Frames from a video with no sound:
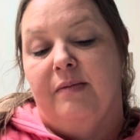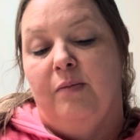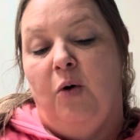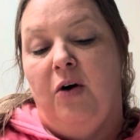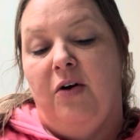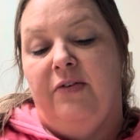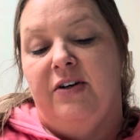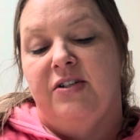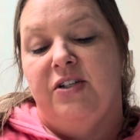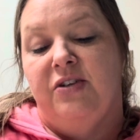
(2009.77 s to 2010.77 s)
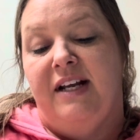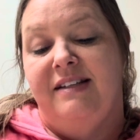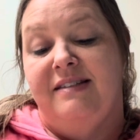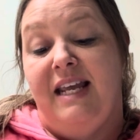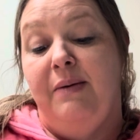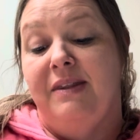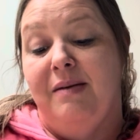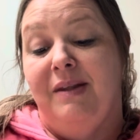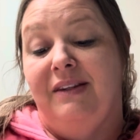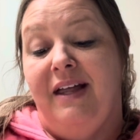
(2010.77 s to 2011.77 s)
Moreover, she tried to stay with
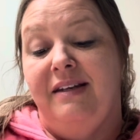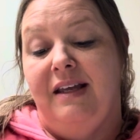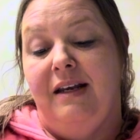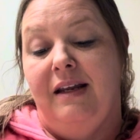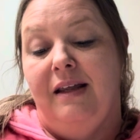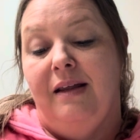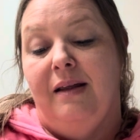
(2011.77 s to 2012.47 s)
him in London,